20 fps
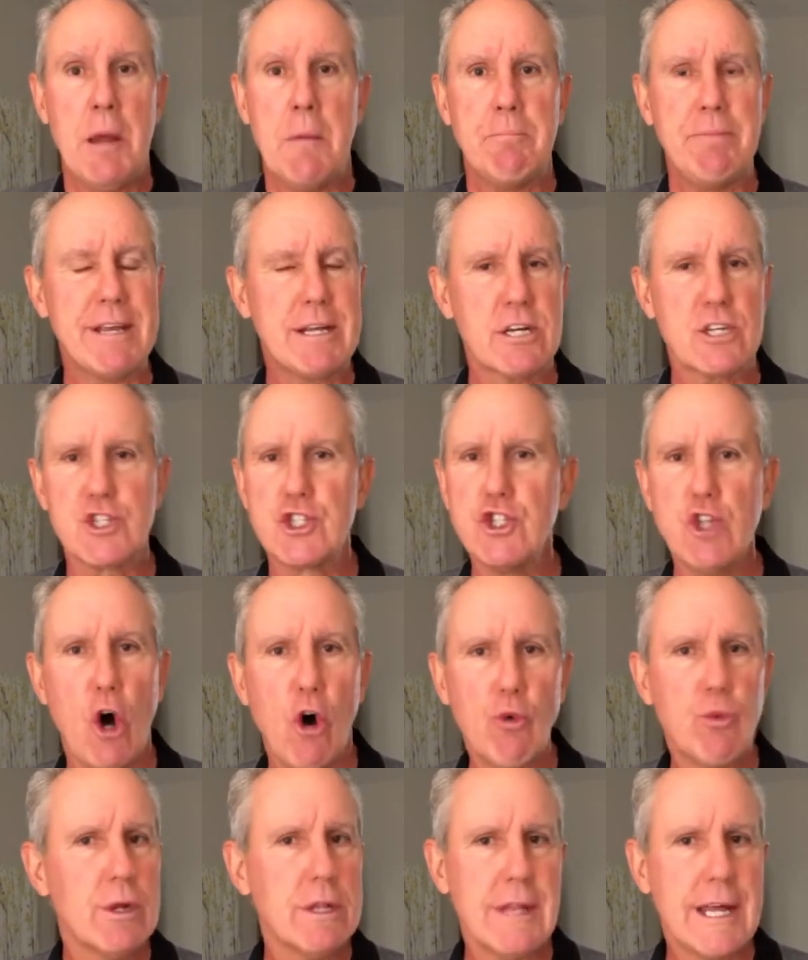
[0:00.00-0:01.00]
because
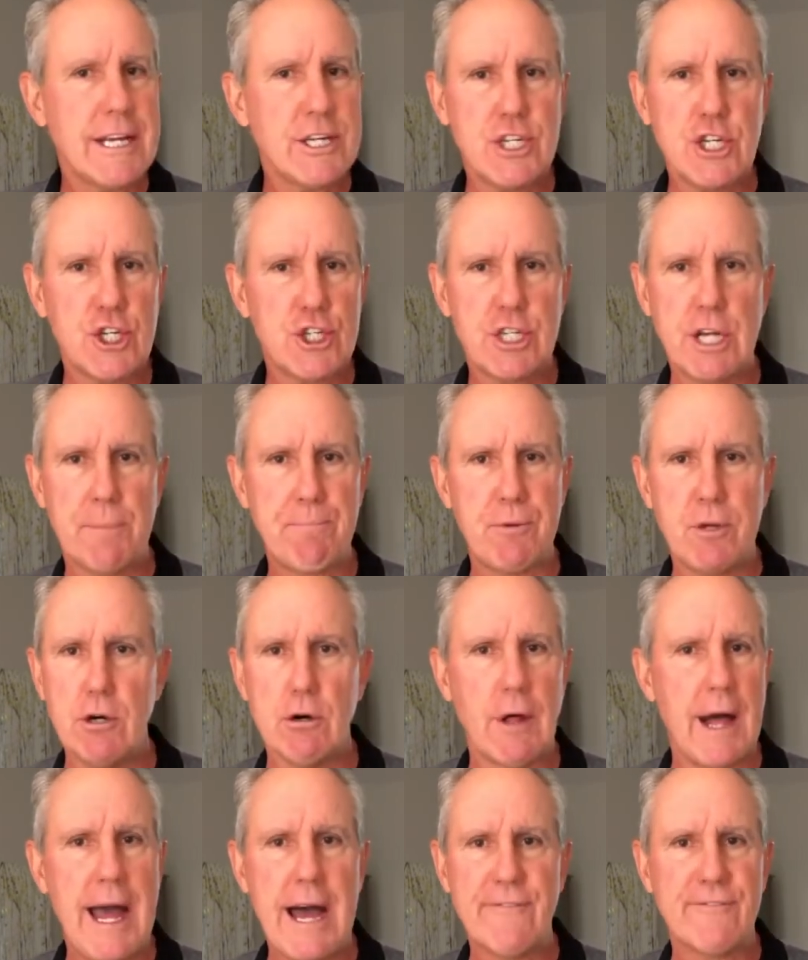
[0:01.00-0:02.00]
no relationship
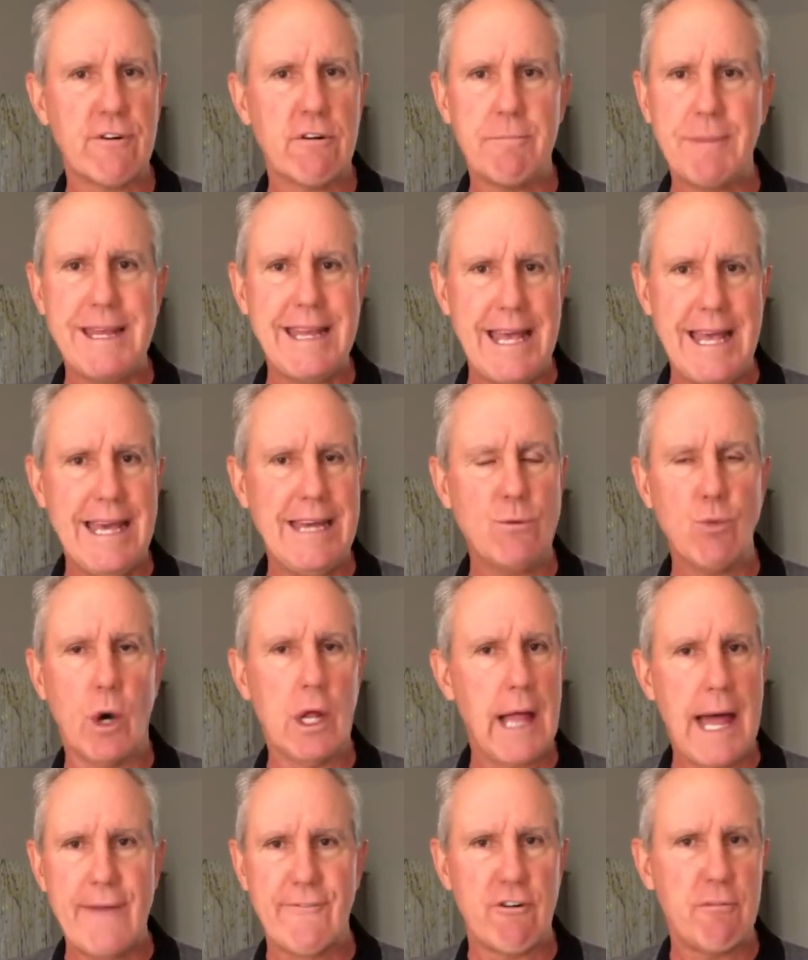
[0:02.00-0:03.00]
you'll ever be in
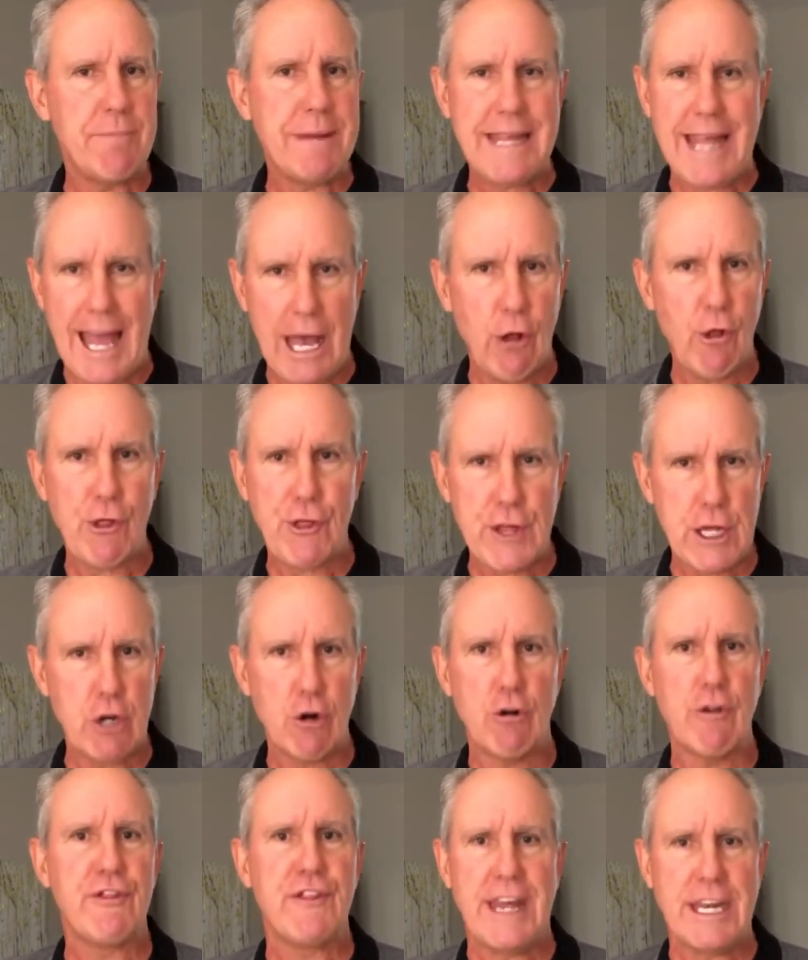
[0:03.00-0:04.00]
will ever be
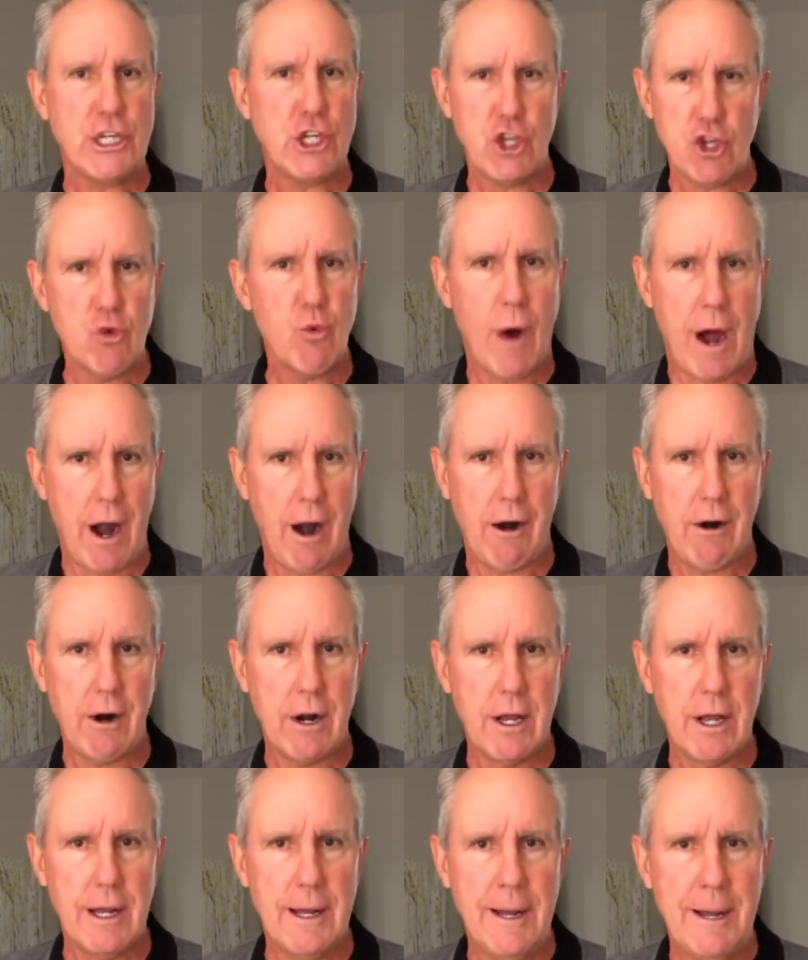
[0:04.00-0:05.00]
healthier than you are.
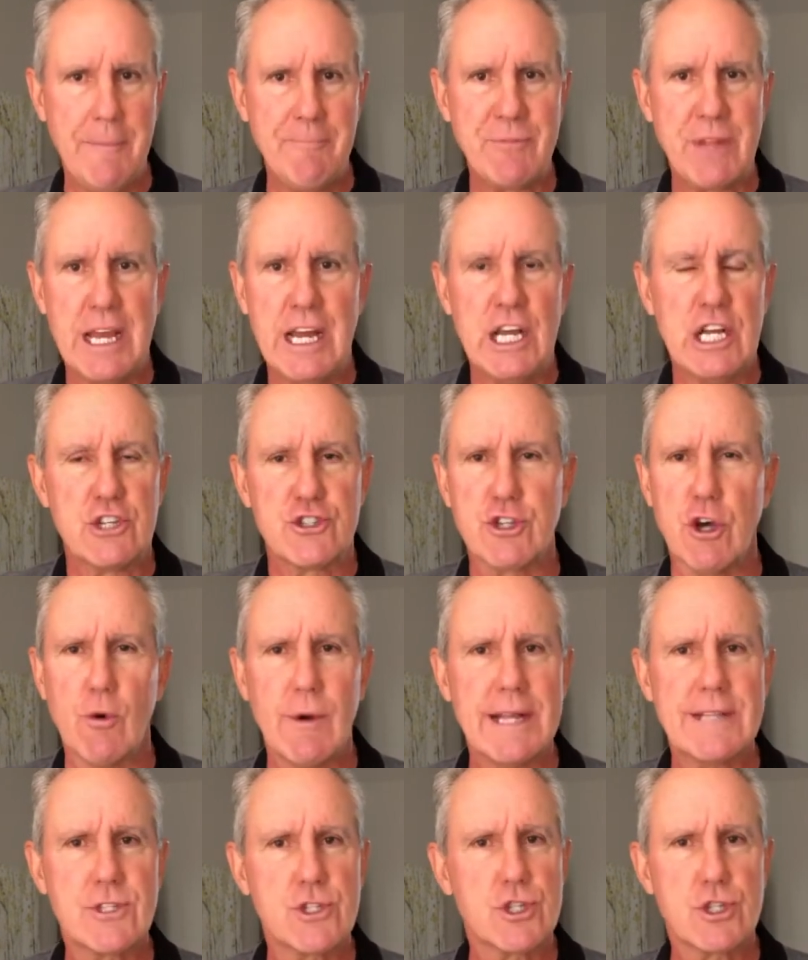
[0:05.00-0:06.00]
So
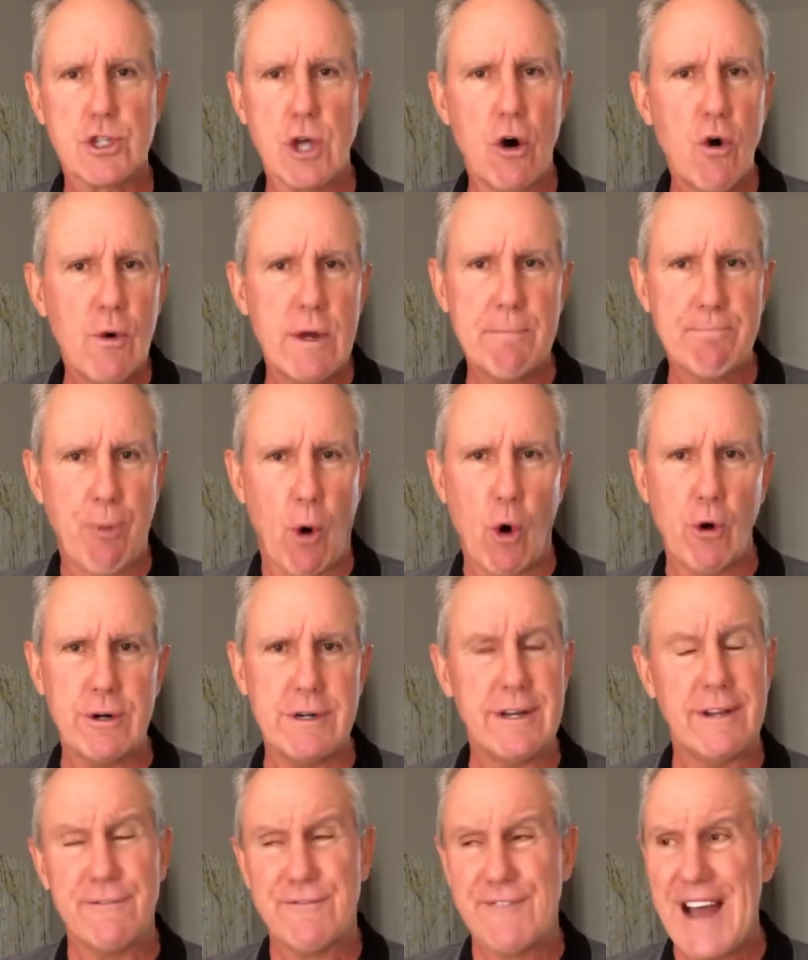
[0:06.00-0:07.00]
it's so
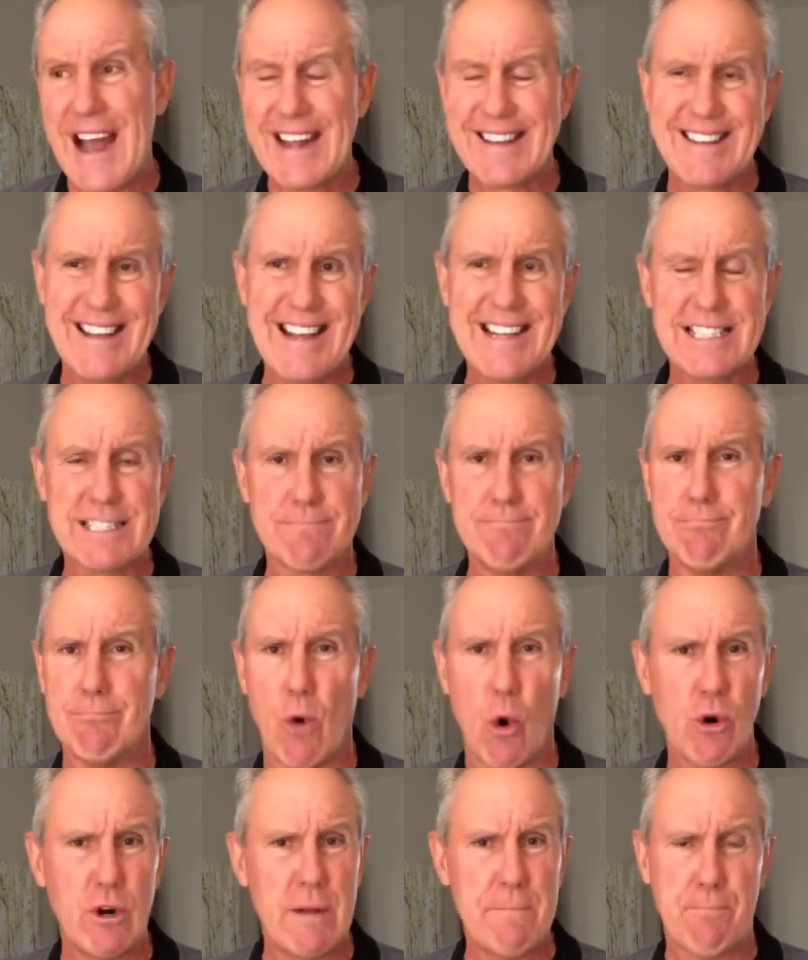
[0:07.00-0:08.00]
important. In fact, it's
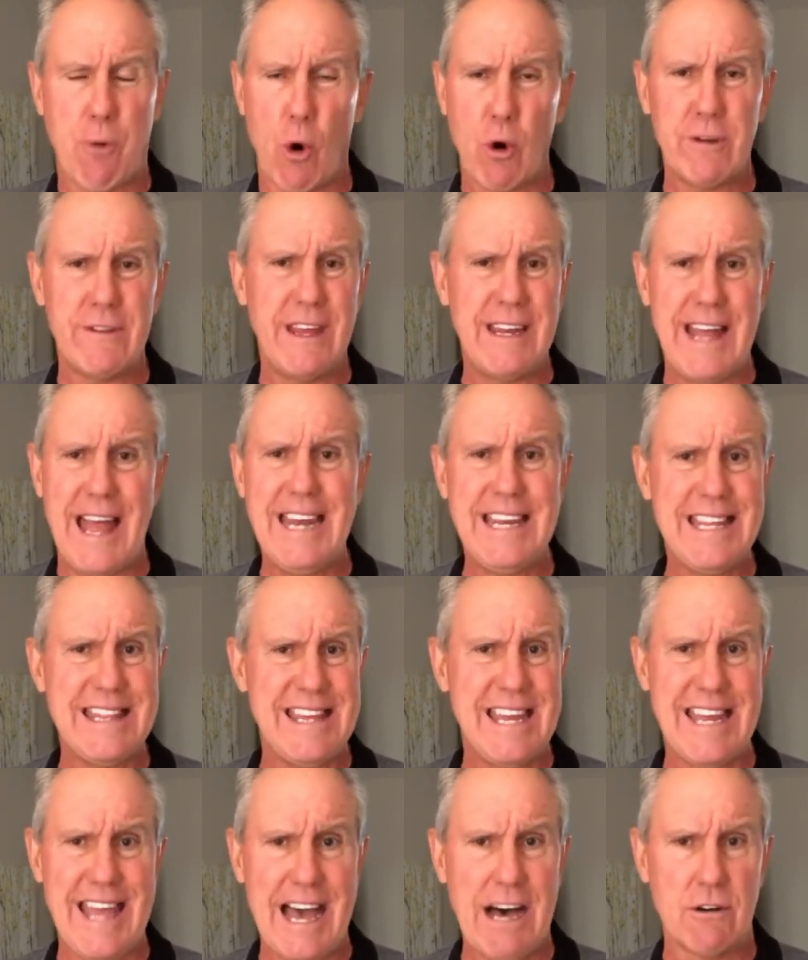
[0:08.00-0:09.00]
more important than
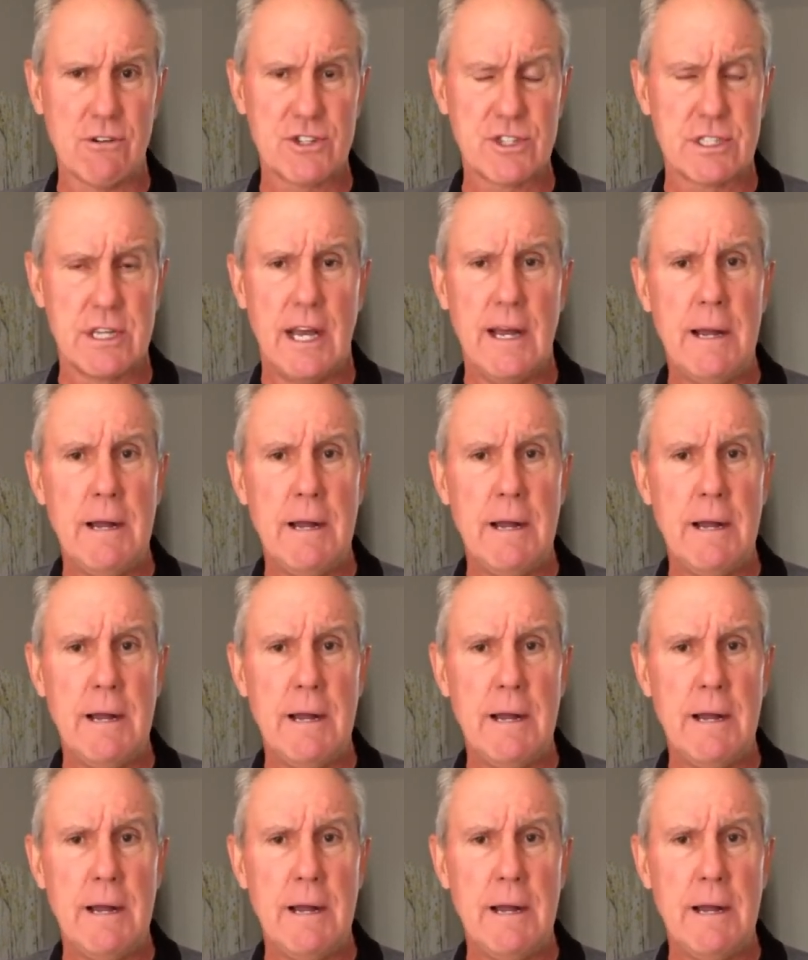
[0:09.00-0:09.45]
anything else